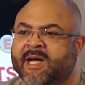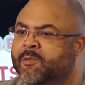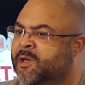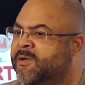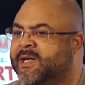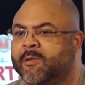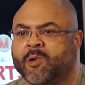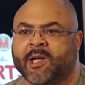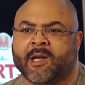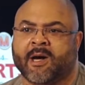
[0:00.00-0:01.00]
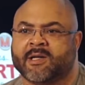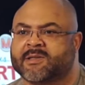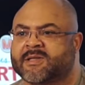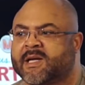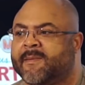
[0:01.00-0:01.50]
When you get one loss
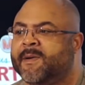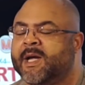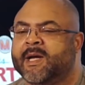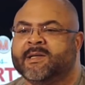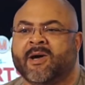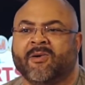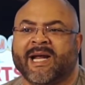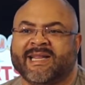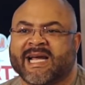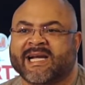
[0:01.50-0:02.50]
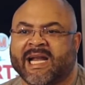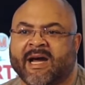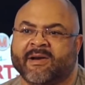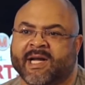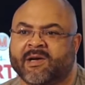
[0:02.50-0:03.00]
or something, don't let that
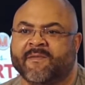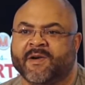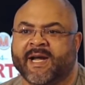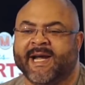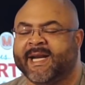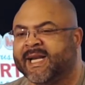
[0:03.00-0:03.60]
cloud hang over your head.